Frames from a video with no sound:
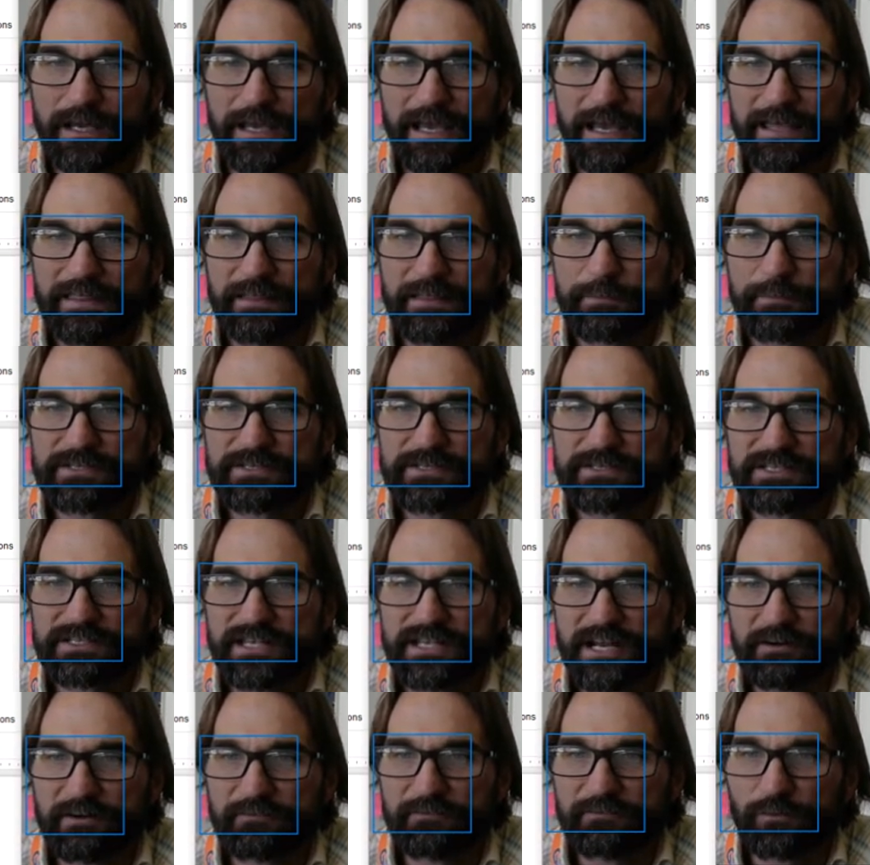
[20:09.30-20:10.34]
In the business,
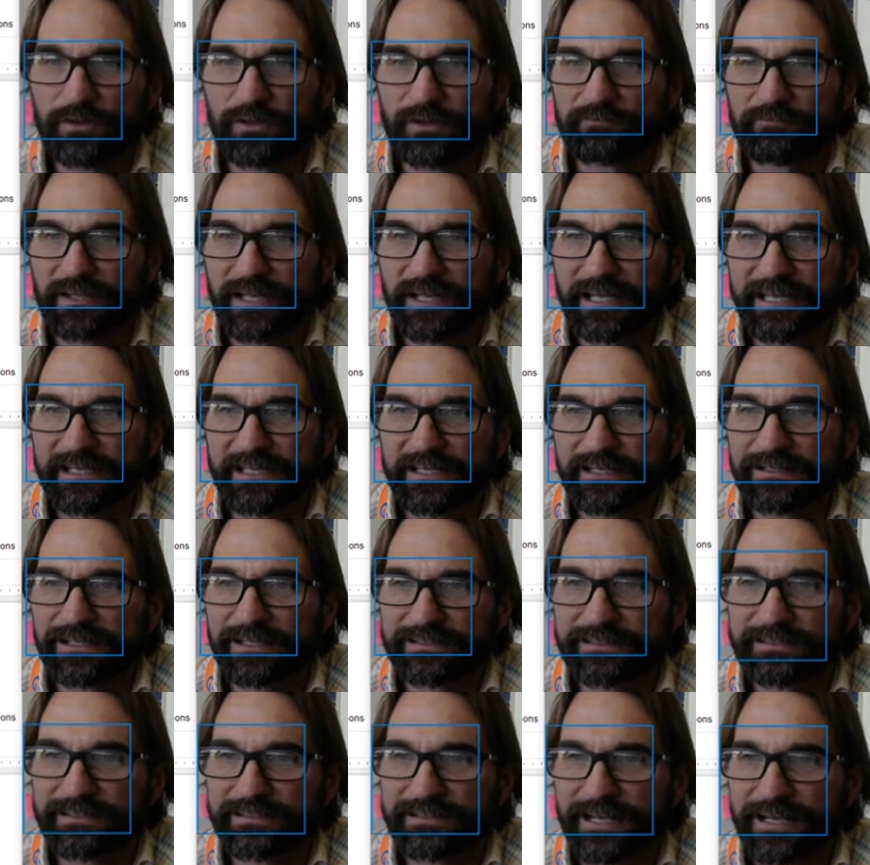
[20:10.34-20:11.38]
therefore, of laying and
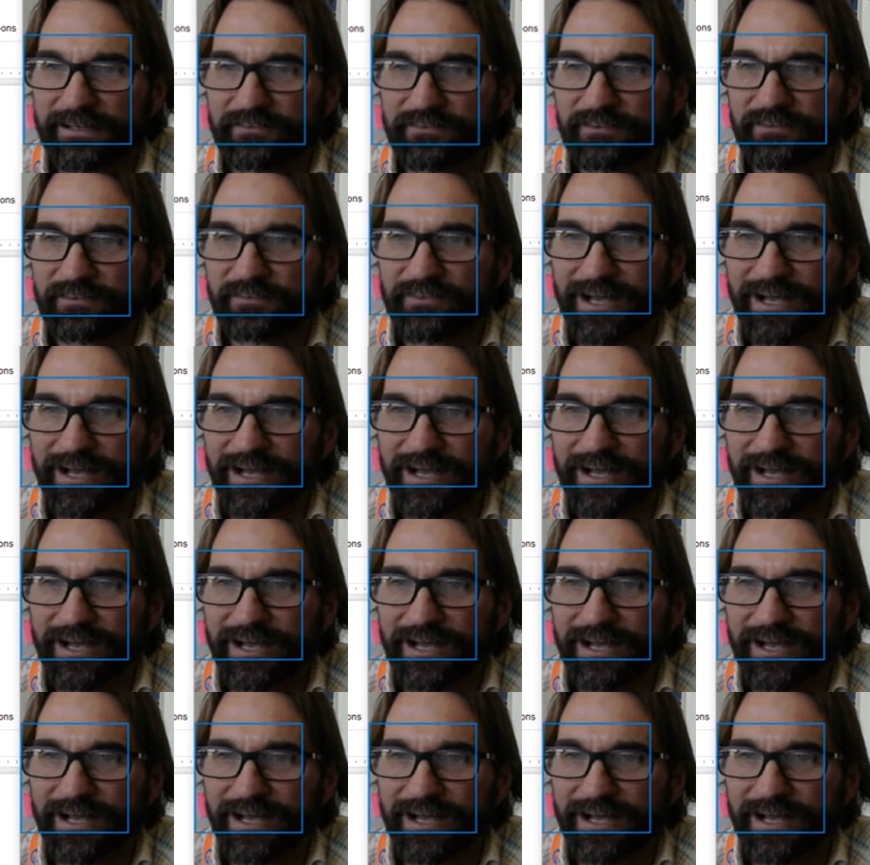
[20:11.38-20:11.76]
collecting taxes,